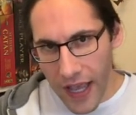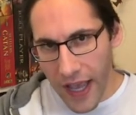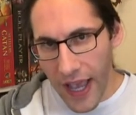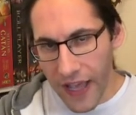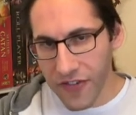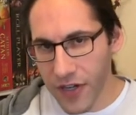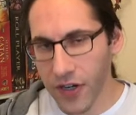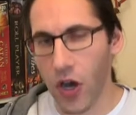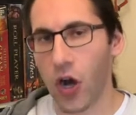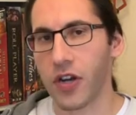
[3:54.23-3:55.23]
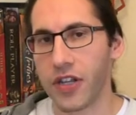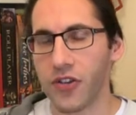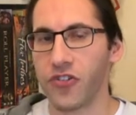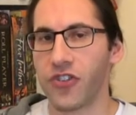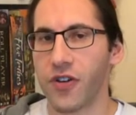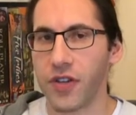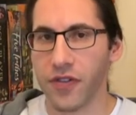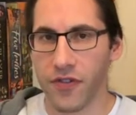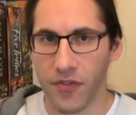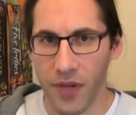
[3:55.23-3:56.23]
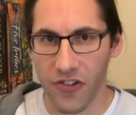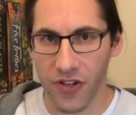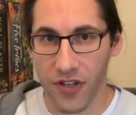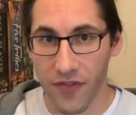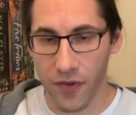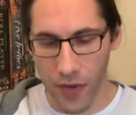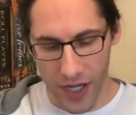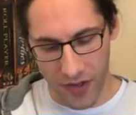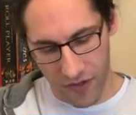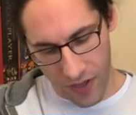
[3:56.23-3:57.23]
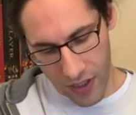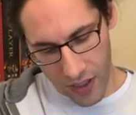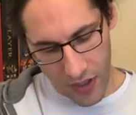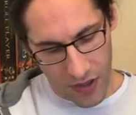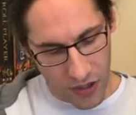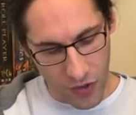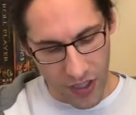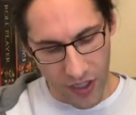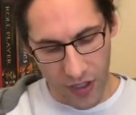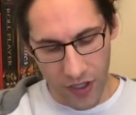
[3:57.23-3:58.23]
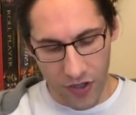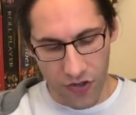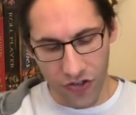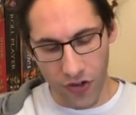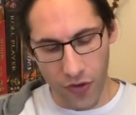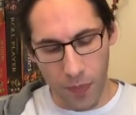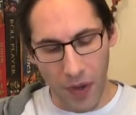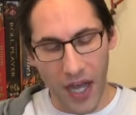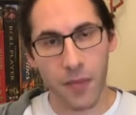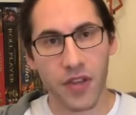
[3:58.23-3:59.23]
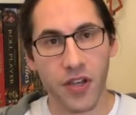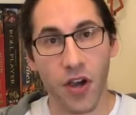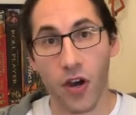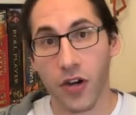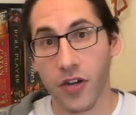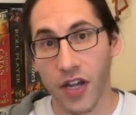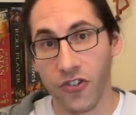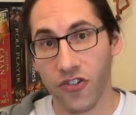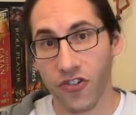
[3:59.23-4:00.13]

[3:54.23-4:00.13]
has their card, and they're sharing their information in different ways. You can show the bottom of the card and just